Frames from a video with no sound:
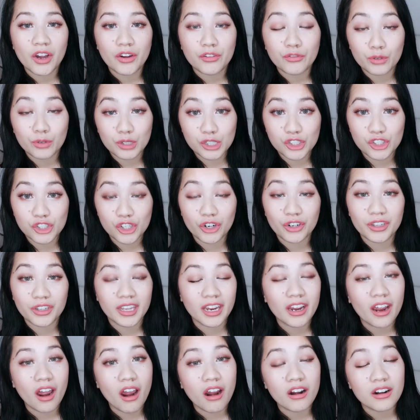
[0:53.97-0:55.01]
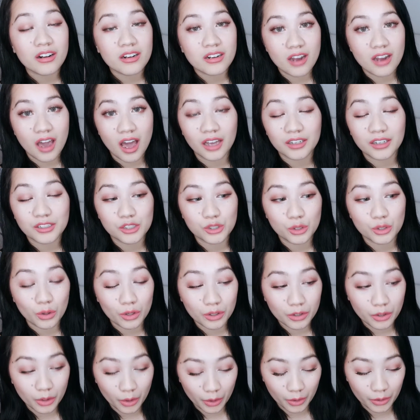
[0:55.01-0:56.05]
For sure they are not
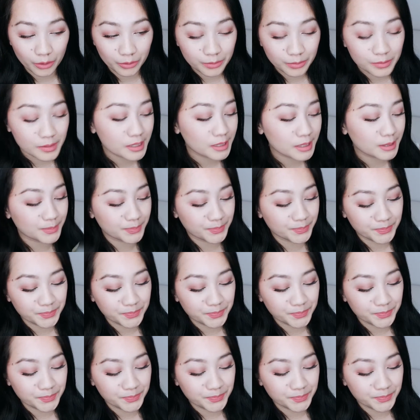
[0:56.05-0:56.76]
duochromes.